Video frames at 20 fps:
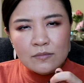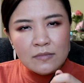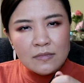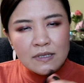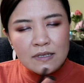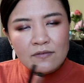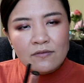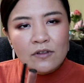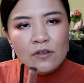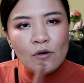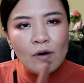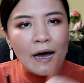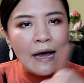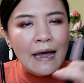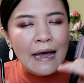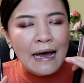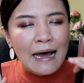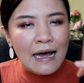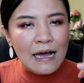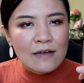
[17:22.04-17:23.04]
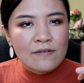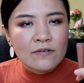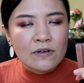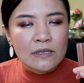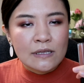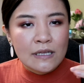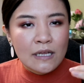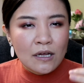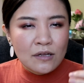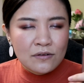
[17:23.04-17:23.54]
even though I have a
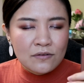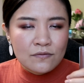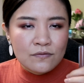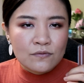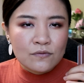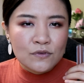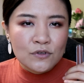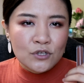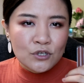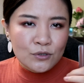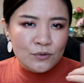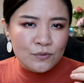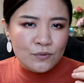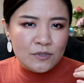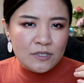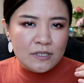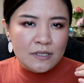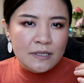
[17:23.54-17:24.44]
lot of nude